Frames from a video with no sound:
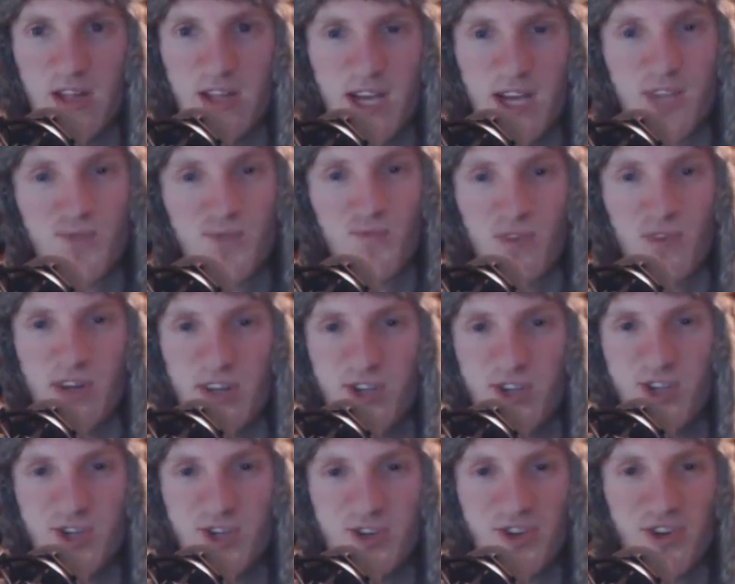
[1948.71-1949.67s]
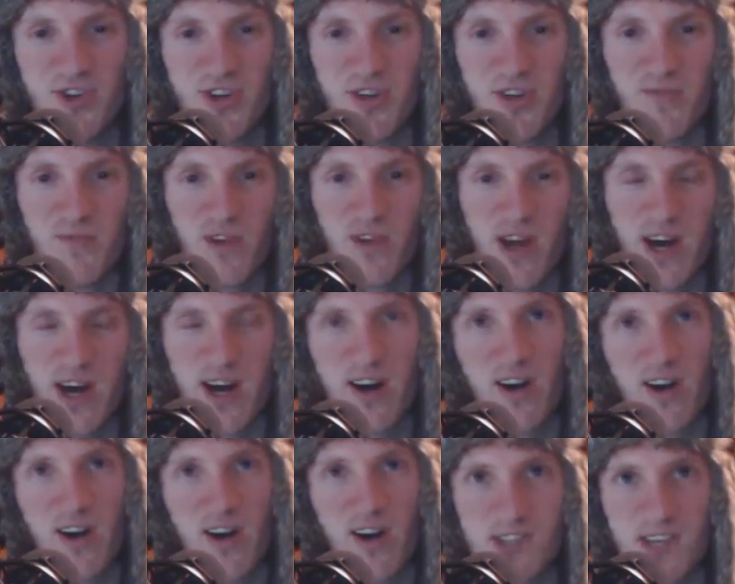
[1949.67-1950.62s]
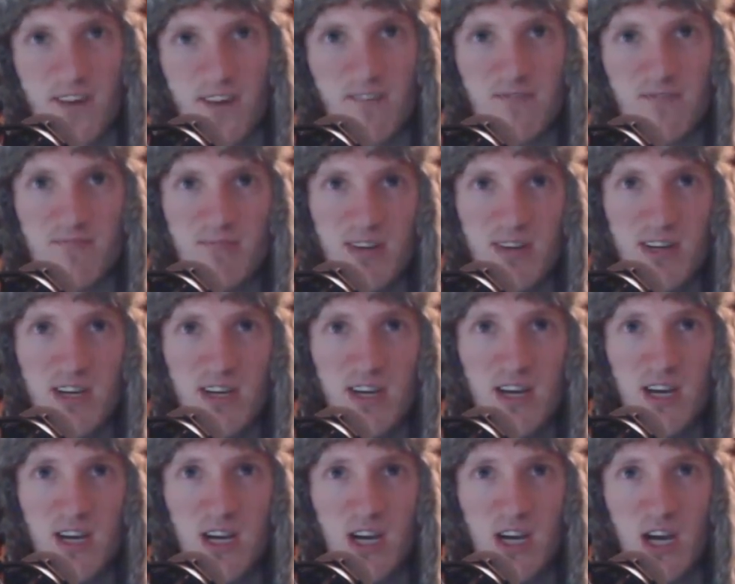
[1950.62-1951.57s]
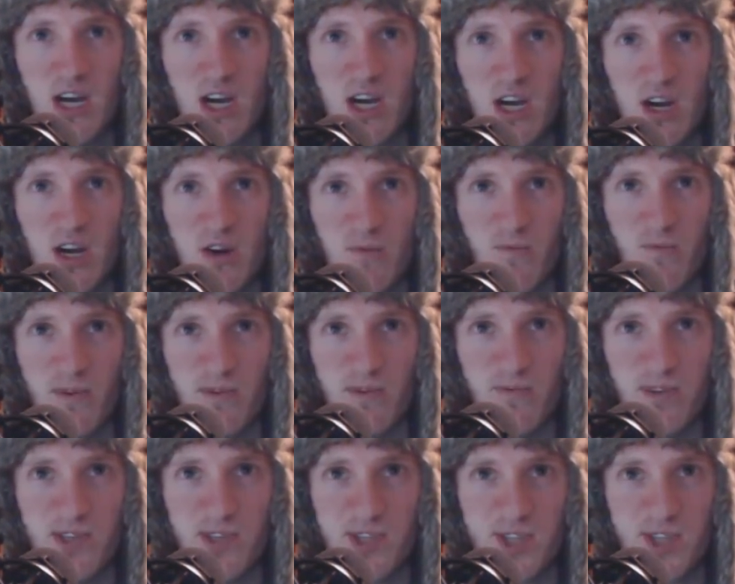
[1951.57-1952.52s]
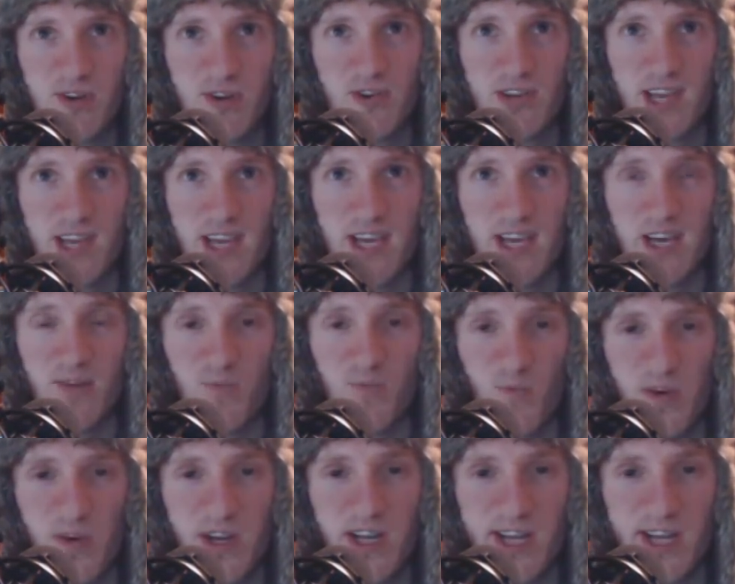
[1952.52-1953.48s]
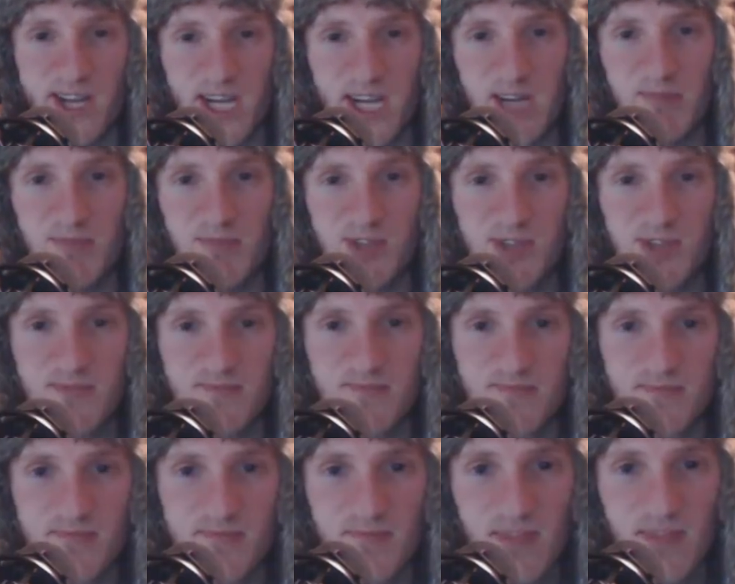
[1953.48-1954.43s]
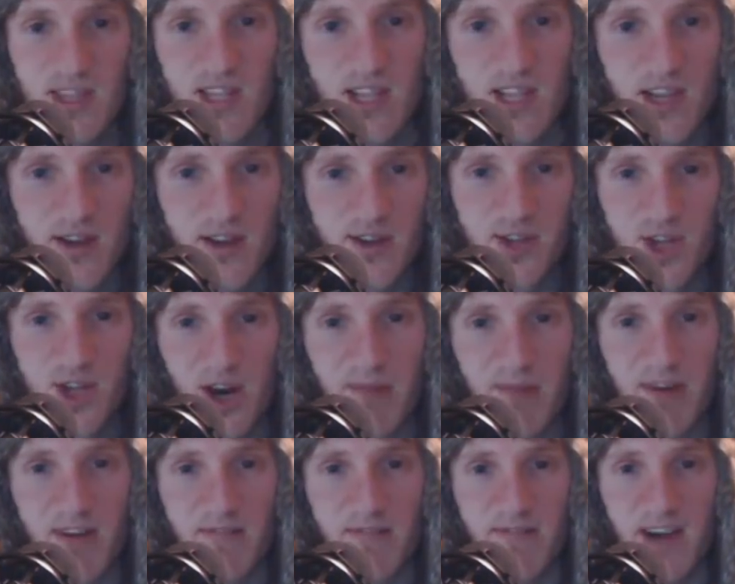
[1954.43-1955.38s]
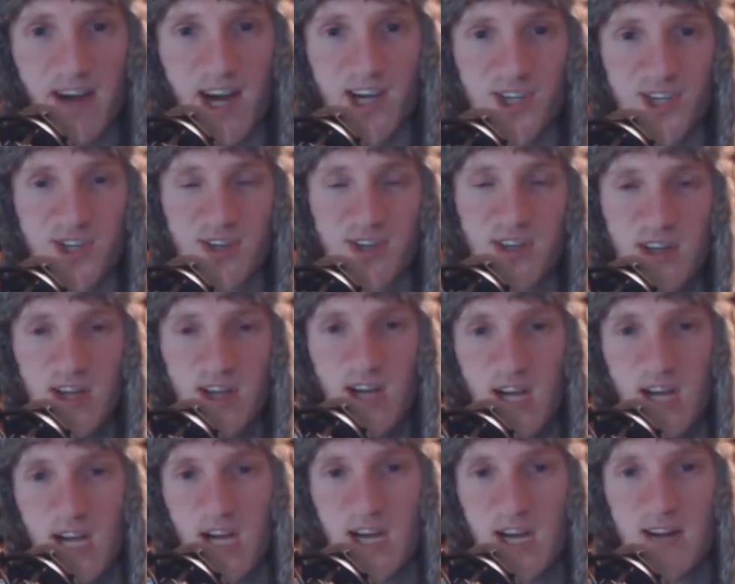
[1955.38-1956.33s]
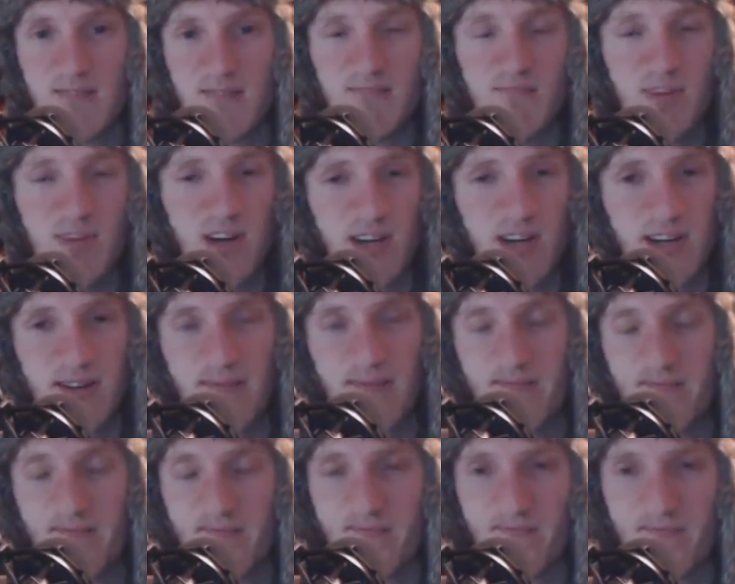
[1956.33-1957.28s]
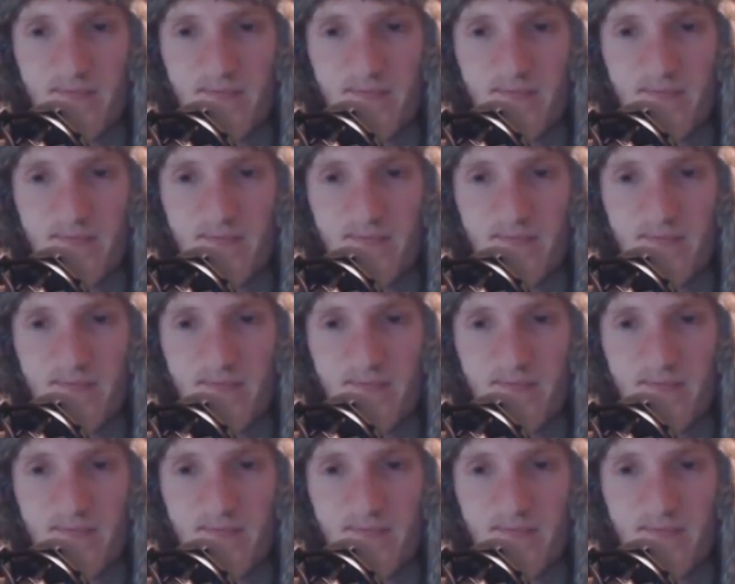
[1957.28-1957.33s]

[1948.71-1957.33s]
yes, we're injured and we're not ourselves, but we still can win games in a dominant fashion. But